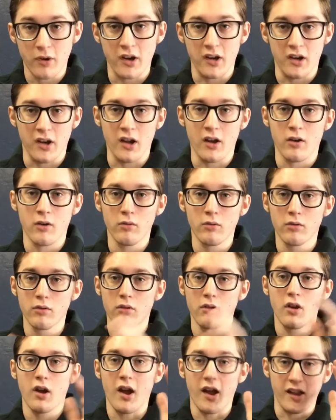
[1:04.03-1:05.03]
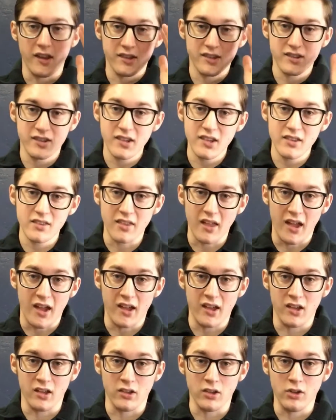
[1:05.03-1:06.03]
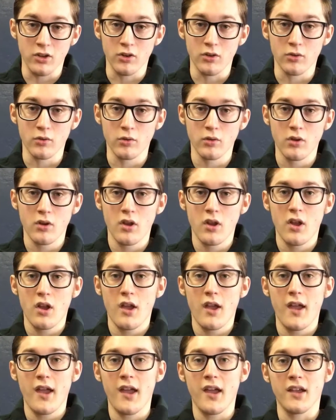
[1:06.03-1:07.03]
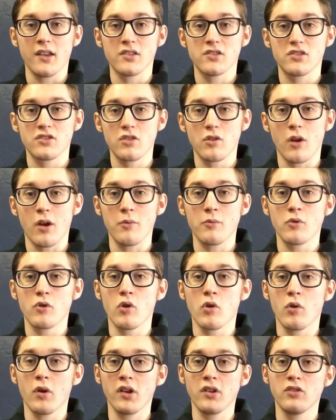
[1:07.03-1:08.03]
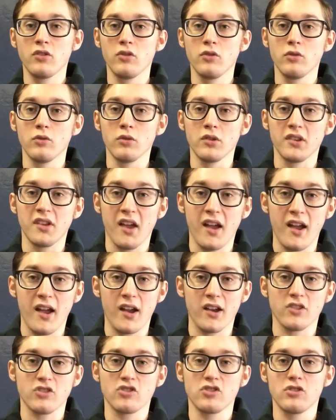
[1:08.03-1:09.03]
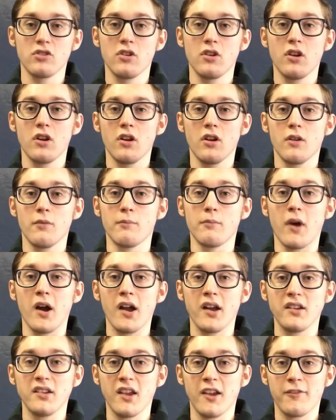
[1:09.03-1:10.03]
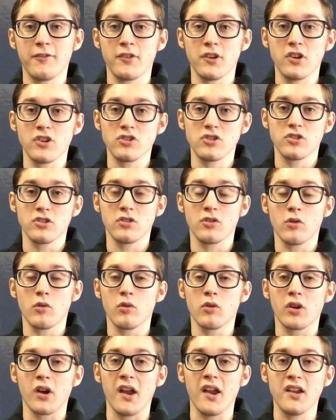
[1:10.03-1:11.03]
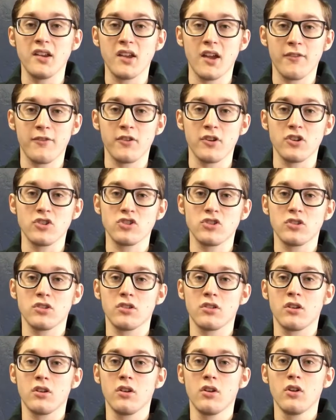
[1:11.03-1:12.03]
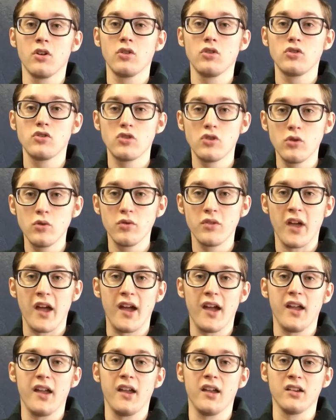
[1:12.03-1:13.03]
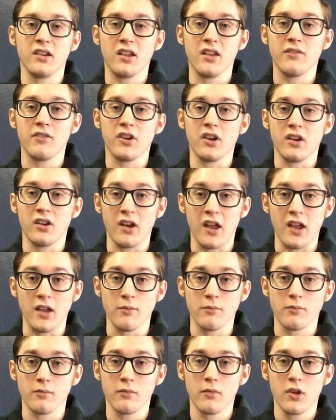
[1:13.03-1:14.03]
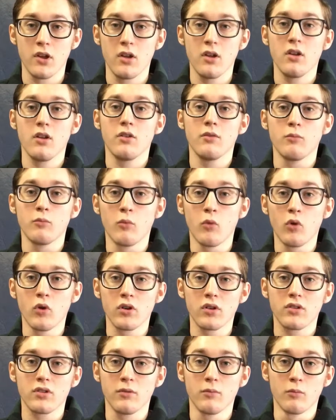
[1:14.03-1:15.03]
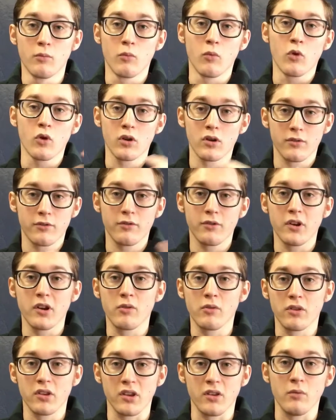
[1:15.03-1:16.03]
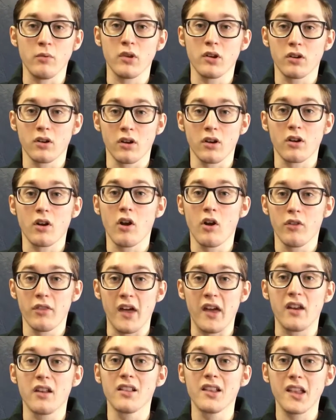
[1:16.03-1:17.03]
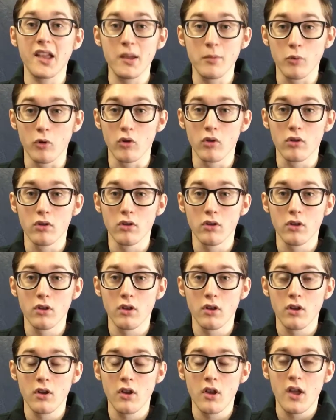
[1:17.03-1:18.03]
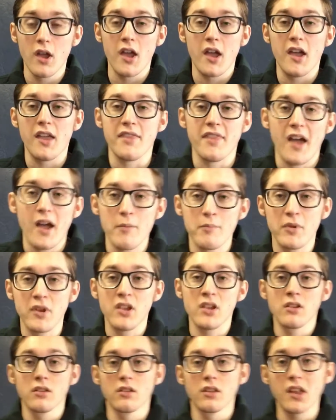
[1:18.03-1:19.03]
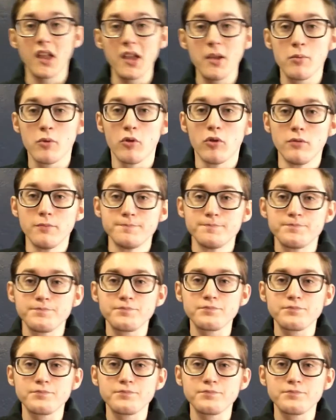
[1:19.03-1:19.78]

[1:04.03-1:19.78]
right now. I see that in you. And so I'm going to attach my definition or a definition to that and give it a name. More frequently, we are going to call that a label. And that being a label